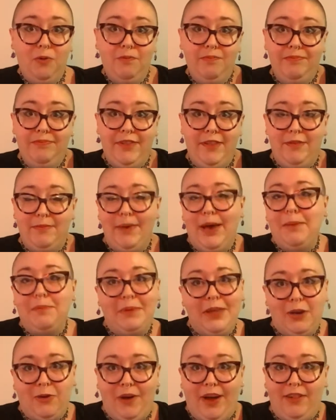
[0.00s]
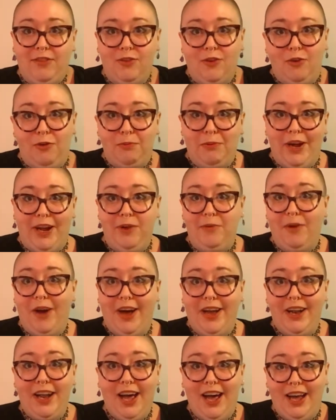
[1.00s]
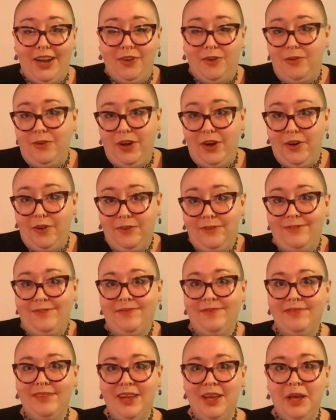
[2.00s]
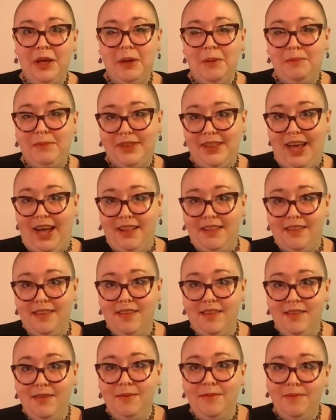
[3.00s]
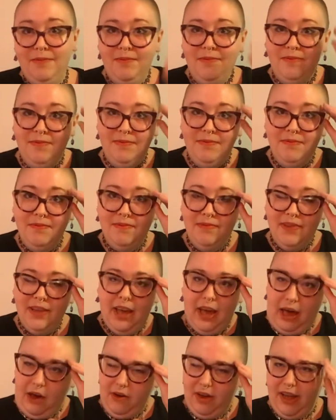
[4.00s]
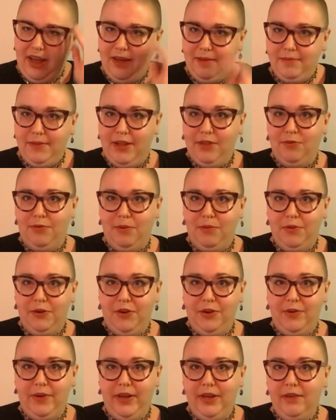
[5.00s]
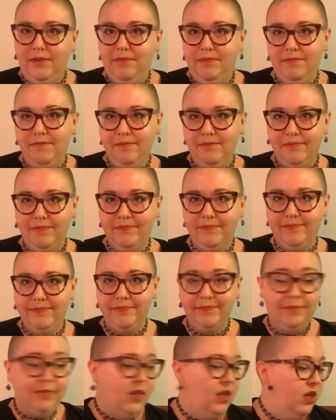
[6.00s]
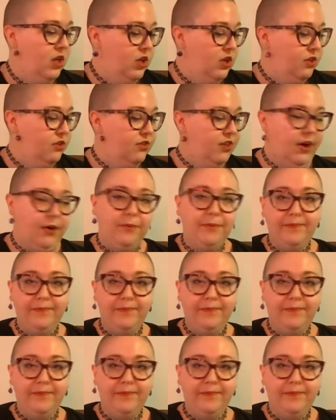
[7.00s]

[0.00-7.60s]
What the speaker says: This might be grad school brain rot, I don't know. But that's how I am, that's what we're doing. So,